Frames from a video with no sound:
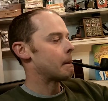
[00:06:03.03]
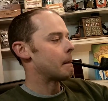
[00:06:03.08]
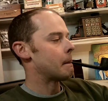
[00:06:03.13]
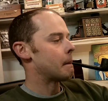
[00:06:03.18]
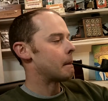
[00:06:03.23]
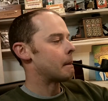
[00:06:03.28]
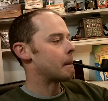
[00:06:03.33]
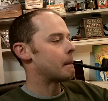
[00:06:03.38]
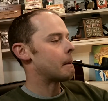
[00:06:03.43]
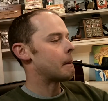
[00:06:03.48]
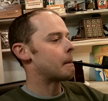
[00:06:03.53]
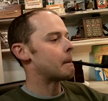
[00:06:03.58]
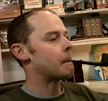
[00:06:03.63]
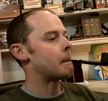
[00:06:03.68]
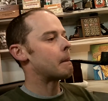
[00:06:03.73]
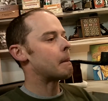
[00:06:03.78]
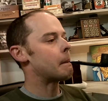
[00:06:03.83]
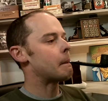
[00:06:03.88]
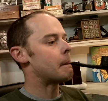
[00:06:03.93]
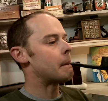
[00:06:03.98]

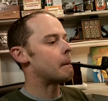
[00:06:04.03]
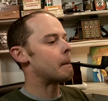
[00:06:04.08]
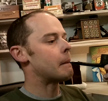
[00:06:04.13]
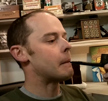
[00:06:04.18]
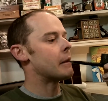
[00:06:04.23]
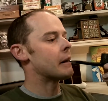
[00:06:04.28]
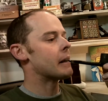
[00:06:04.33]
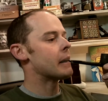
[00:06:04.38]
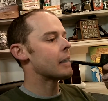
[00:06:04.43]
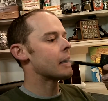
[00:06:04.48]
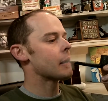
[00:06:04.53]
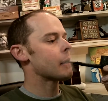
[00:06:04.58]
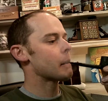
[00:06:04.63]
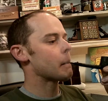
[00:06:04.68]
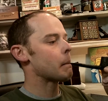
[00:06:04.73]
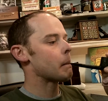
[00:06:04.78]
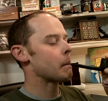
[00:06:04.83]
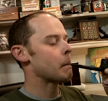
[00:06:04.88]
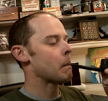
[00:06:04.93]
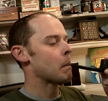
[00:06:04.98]

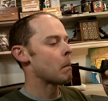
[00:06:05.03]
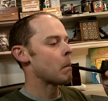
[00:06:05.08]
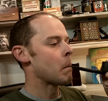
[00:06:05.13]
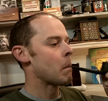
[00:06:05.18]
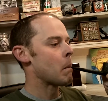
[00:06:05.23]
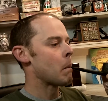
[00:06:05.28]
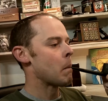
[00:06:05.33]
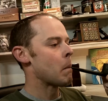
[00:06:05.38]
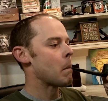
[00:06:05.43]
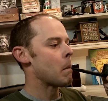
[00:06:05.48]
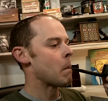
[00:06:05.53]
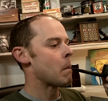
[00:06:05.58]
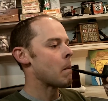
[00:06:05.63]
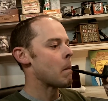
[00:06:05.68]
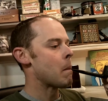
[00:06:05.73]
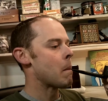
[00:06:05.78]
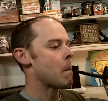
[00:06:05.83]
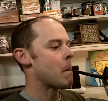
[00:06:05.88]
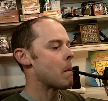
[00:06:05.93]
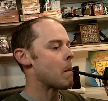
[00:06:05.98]

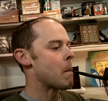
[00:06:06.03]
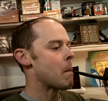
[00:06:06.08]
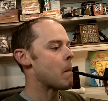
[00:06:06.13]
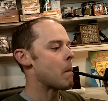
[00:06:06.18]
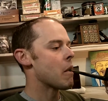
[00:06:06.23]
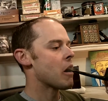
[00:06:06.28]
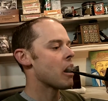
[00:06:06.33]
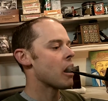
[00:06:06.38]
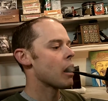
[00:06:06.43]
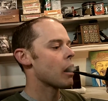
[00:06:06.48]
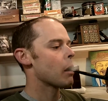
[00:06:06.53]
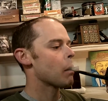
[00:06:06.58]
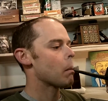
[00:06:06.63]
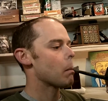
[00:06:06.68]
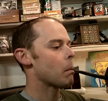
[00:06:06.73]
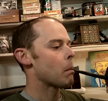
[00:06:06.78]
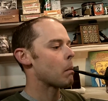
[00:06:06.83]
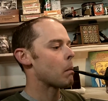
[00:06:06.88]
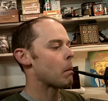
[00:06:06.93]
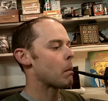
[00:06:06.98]

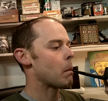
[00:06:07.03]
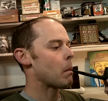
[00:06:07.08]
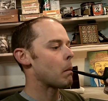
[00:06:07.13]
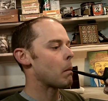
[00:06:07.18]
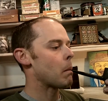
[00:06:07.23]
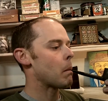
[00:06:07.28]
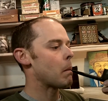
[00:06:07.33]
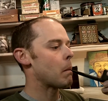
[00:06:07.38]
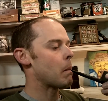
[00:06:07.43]
Nobody speaks.